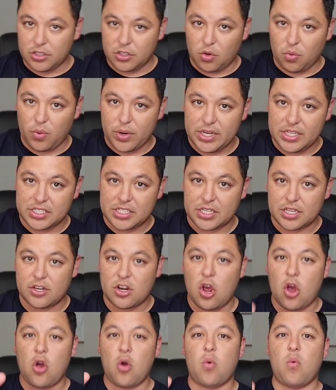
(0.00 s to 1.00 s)
a reason
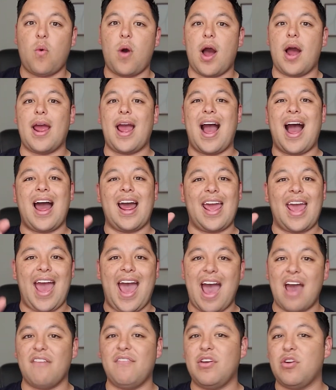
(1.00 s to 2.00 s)
why I
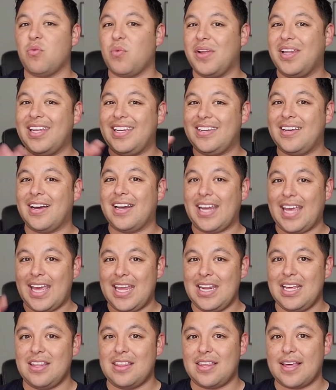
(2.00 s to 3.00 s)
haven't really done
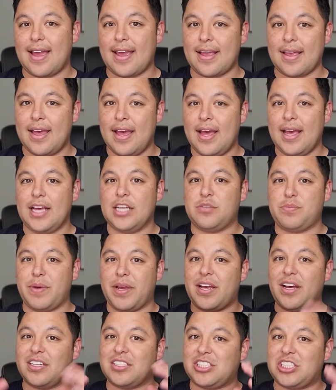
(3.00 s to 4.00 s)
anything, is
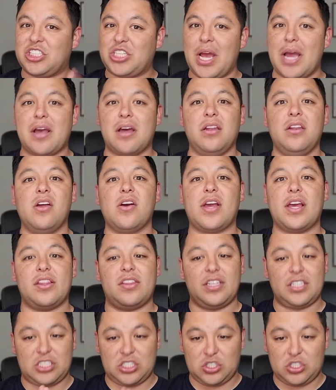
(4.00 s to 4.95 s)
because check a look at this